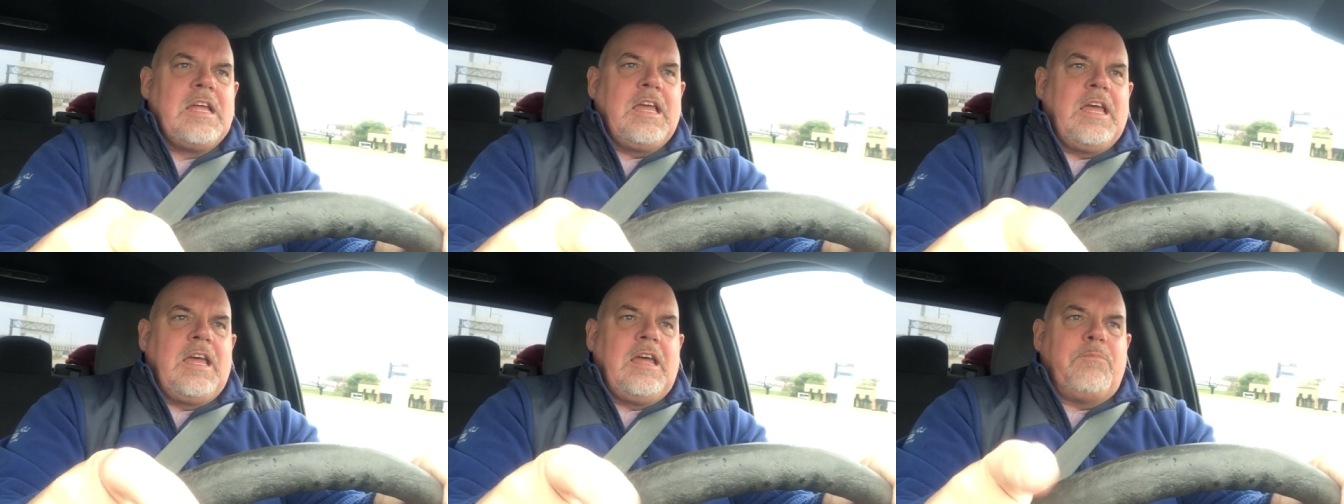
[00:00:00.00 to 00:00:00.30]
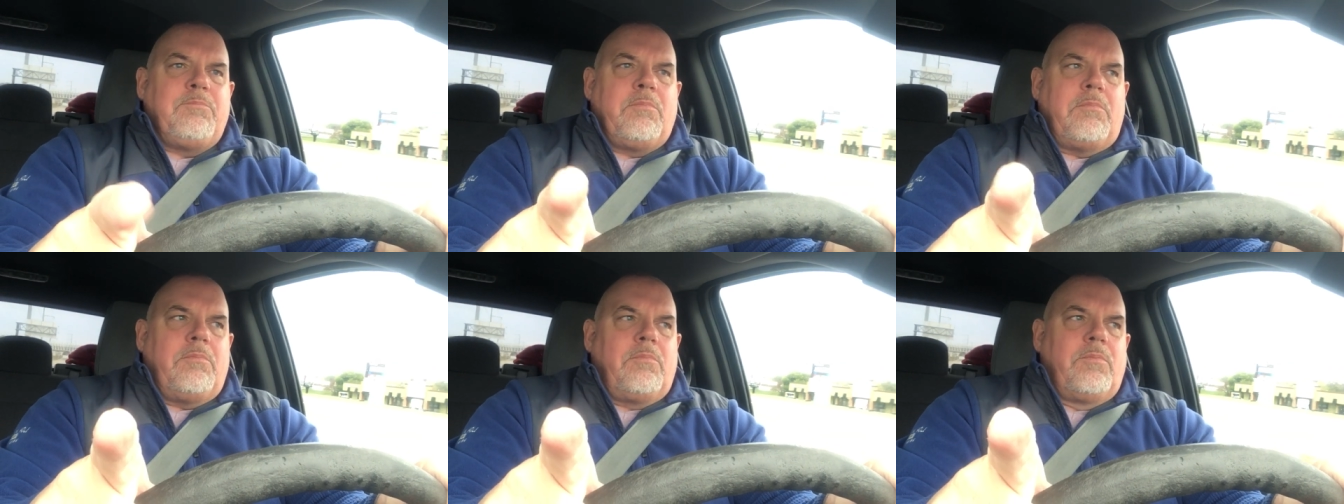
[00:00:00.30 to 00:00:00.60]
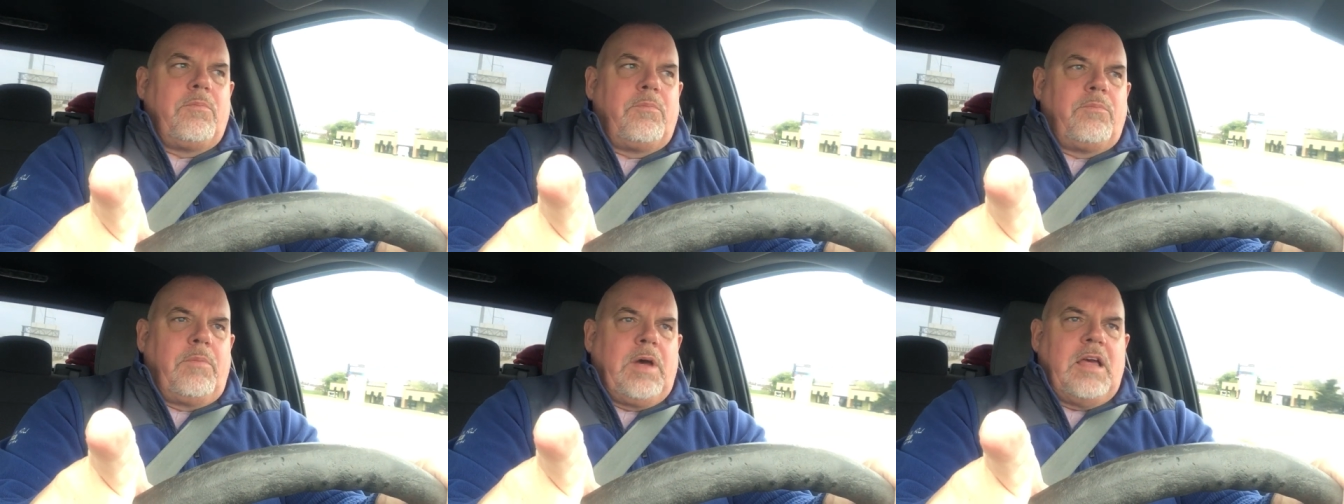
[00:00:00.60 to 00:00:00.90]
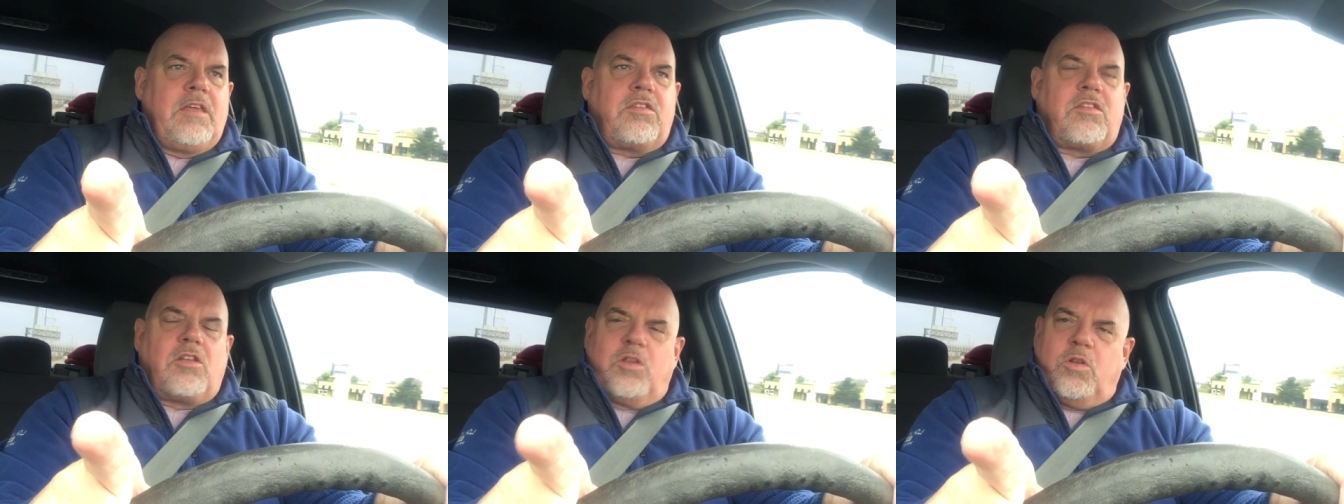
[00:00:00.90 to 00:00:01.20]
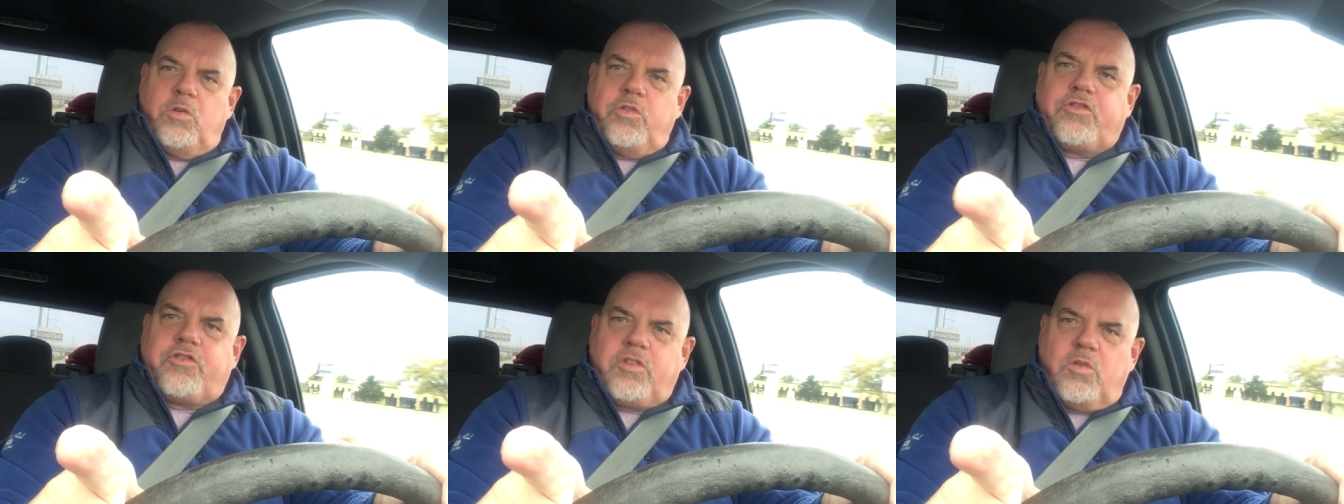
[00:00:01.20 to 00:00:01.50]
And my
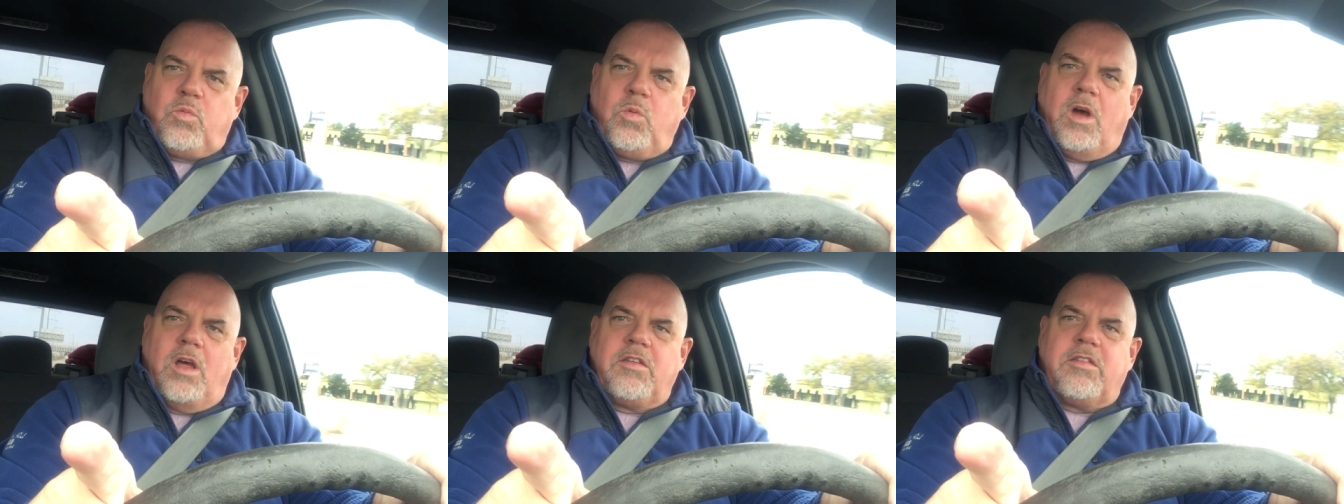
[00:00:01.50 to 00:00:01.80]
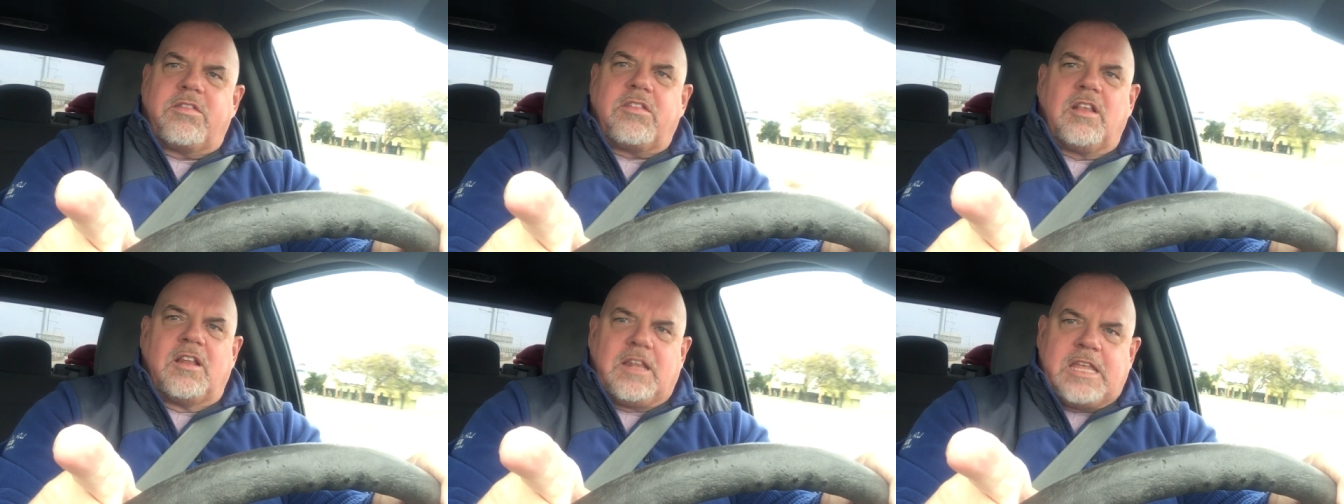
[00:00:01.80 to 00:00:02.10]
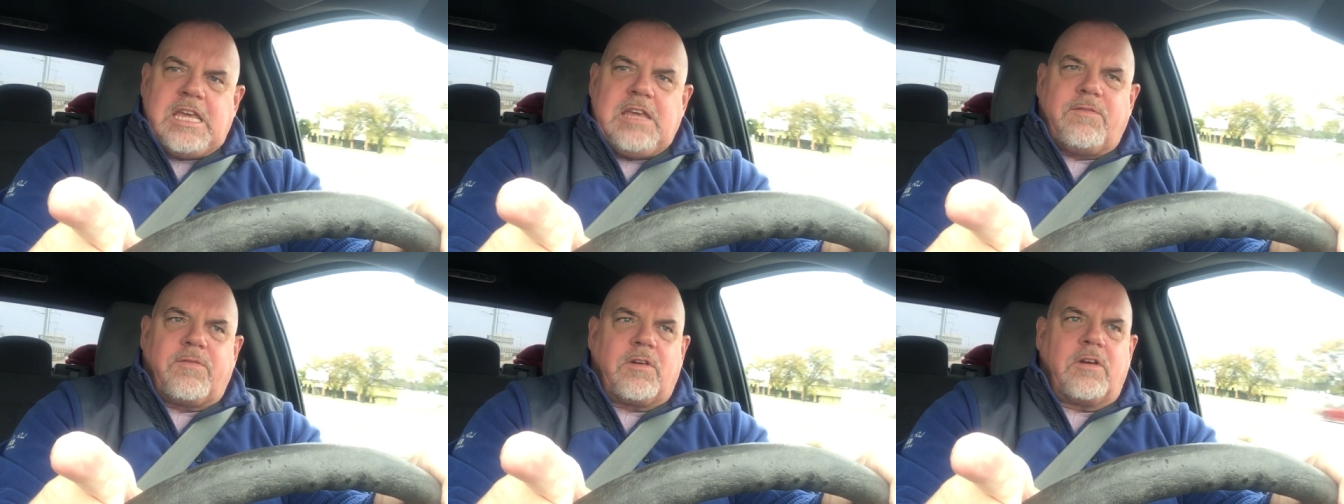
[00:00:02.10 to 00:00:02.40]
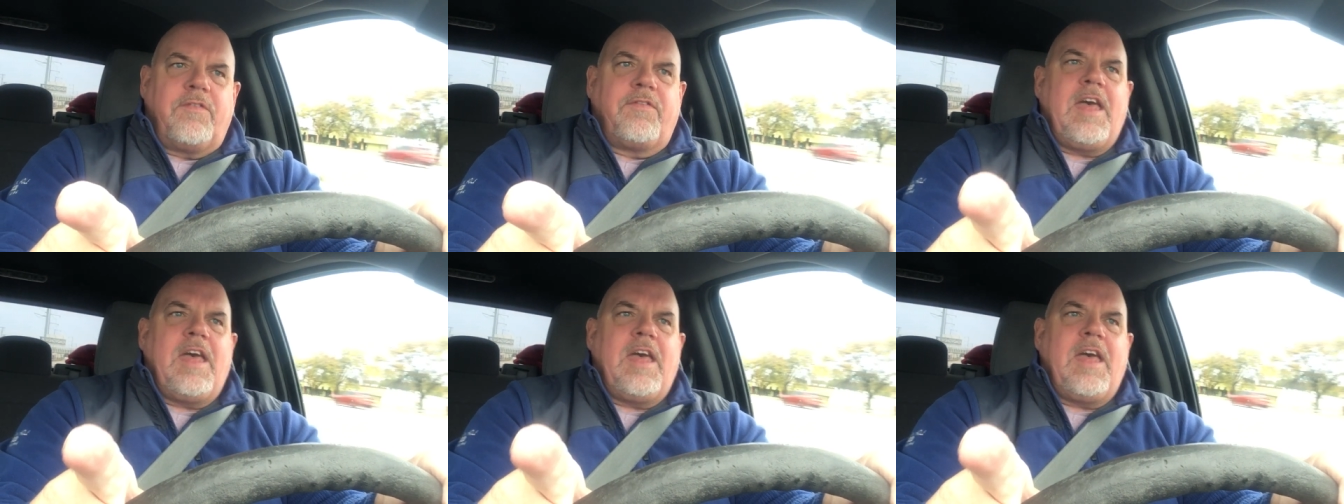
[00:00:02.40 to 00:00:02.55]
solution was to leave her.